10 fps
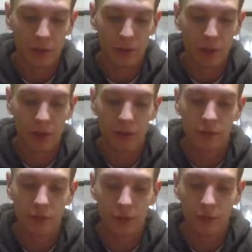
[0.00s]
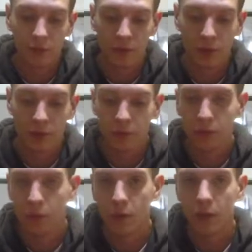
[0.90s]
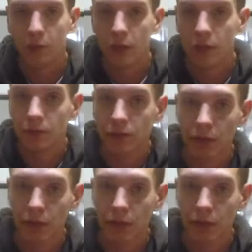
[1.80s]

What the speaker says: spend, over $400 for an